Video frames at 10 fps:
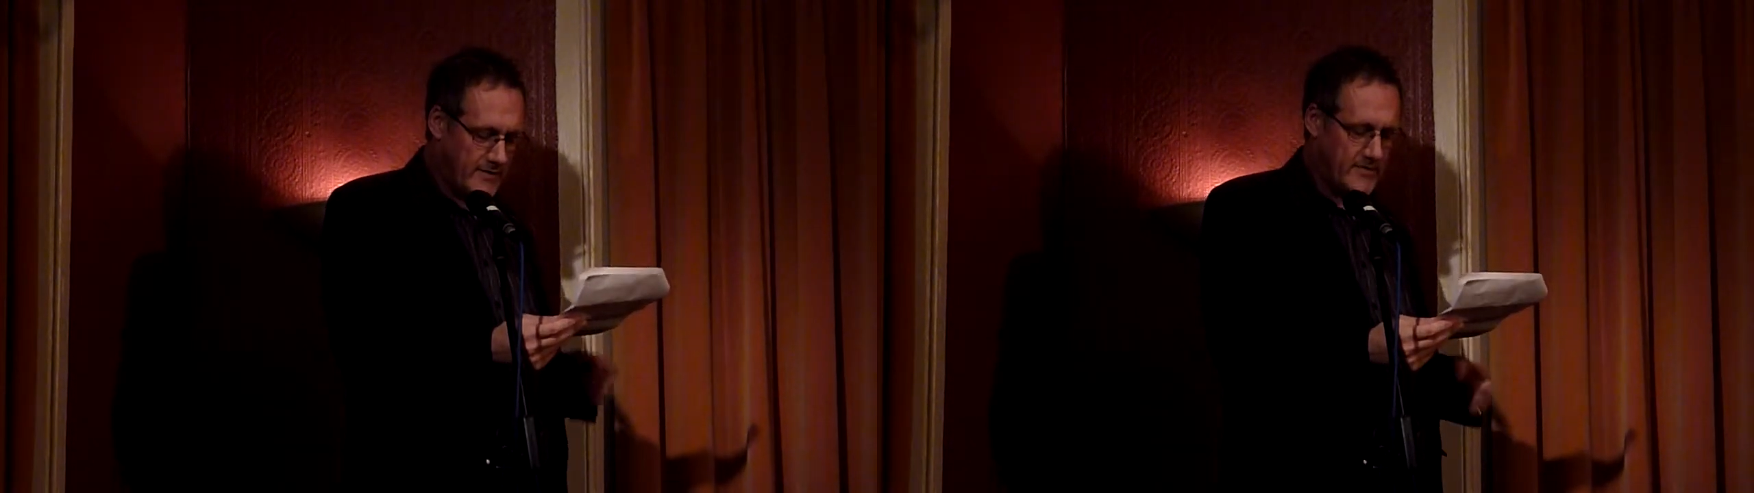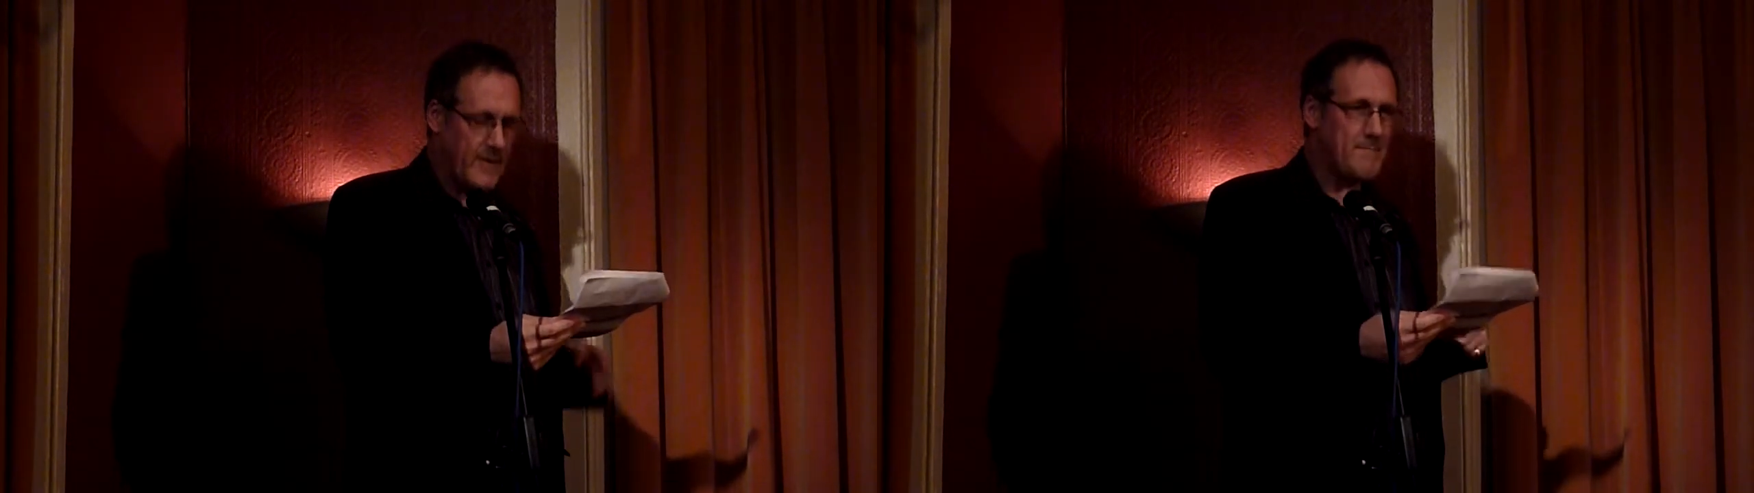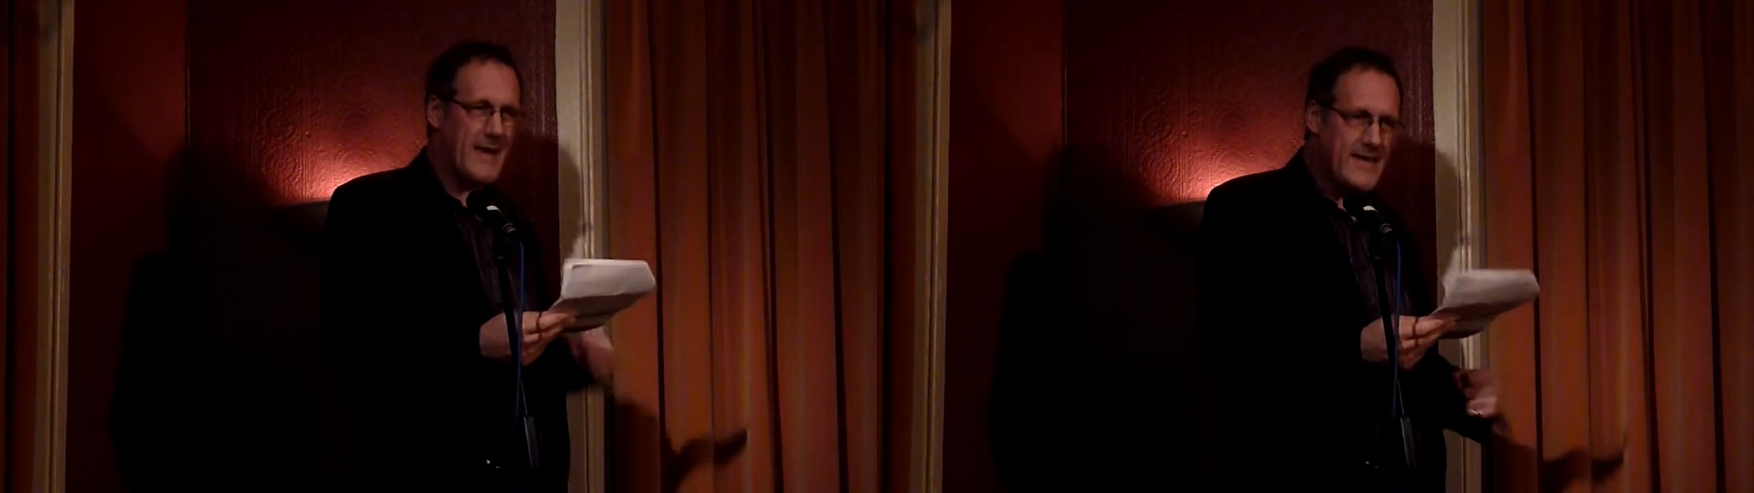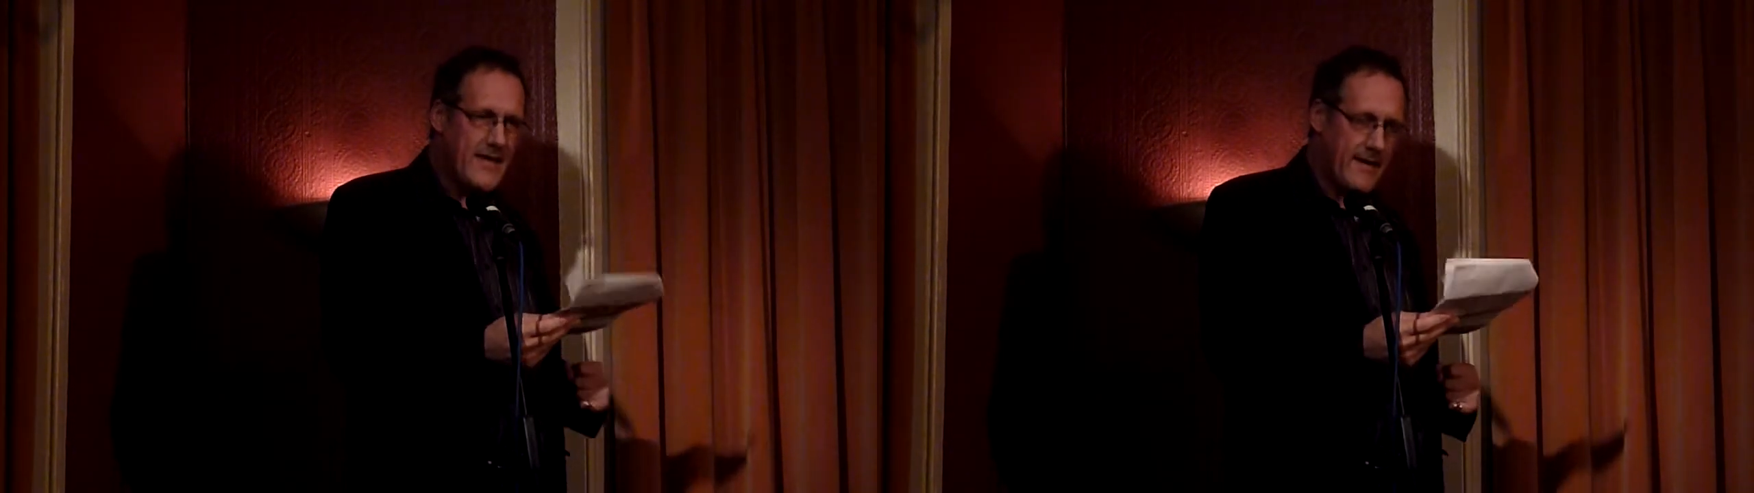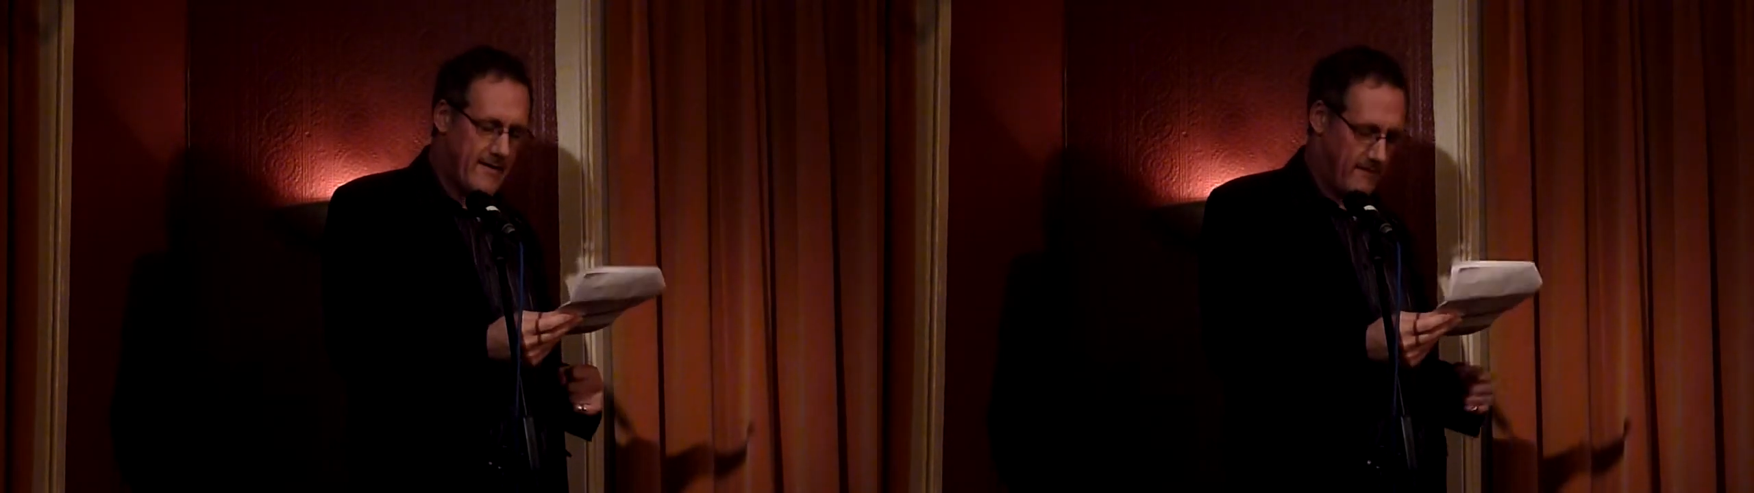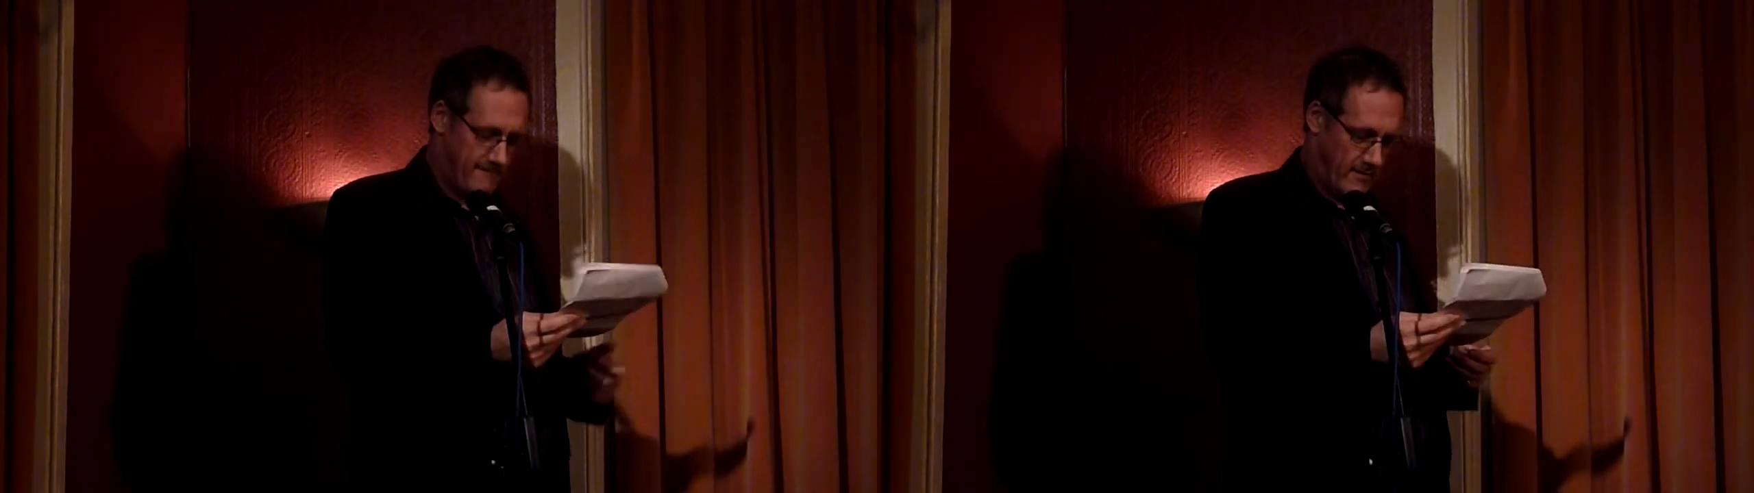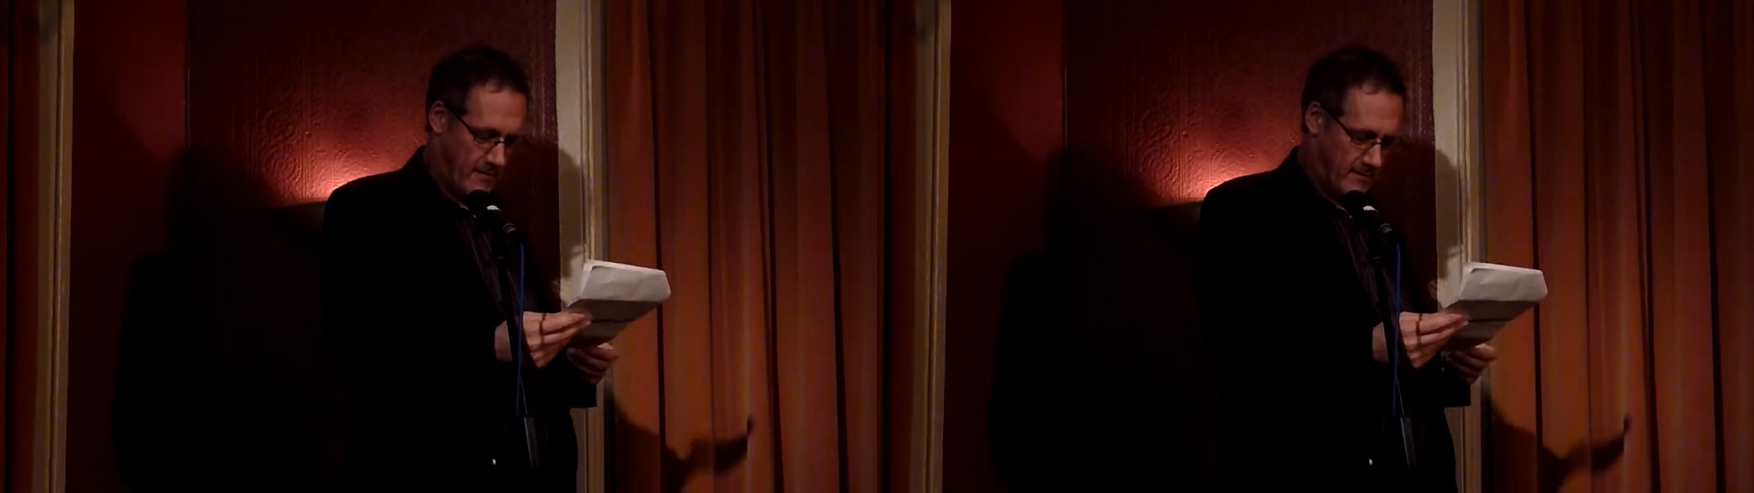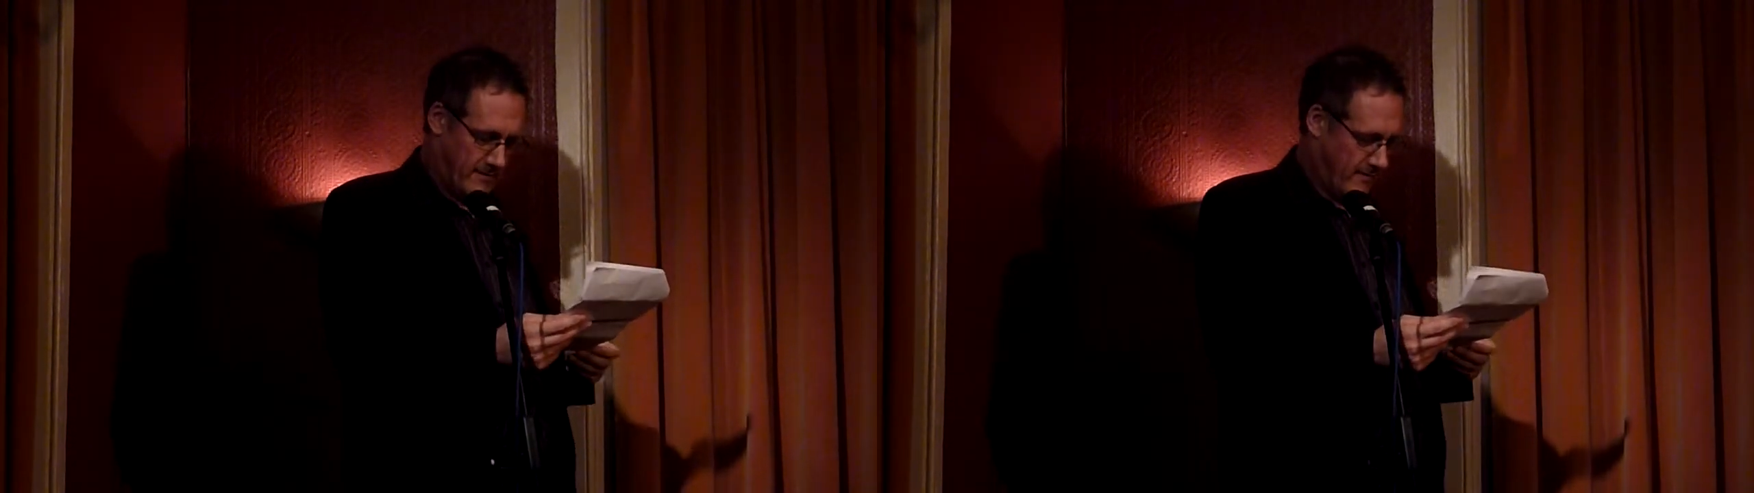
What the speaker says: it's that I make it go right.